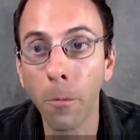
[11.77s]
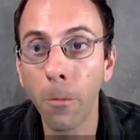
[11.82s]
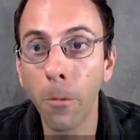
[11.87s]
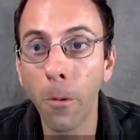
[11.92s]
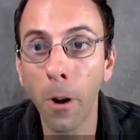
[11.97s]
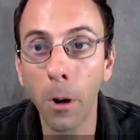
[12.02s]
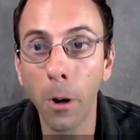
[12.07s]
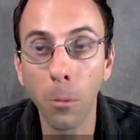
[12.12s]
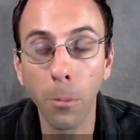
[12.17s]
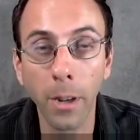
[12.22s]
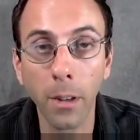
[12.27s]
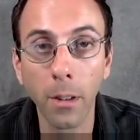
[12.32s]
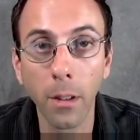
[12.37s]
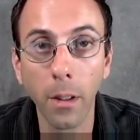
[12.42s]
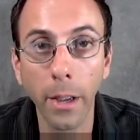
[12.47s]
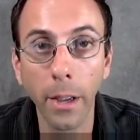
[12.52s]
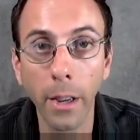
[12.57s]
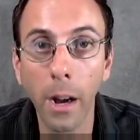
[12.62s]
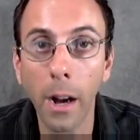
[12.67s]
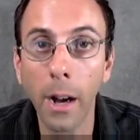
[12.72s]
far red
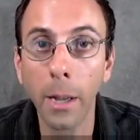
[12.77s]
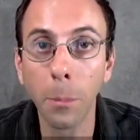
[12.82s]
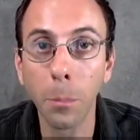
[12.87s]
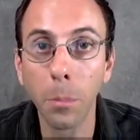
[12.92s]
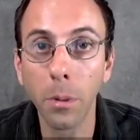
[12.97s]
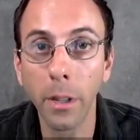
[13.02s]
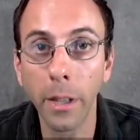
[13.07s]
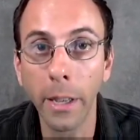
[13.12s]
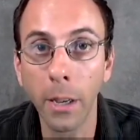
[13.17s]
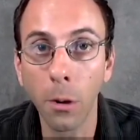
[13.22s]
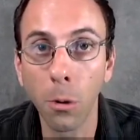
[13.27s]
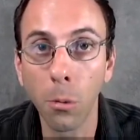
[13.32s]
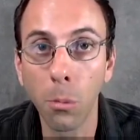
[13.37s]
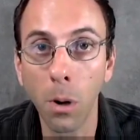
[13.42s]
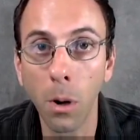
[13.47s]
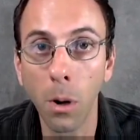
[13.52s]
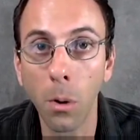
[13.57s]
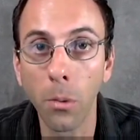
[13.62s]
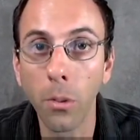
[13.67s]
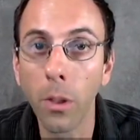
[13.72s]
light on plant
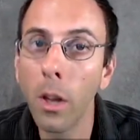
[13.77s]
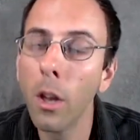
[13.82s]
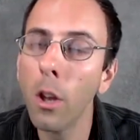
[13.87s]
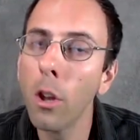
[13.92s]
growth.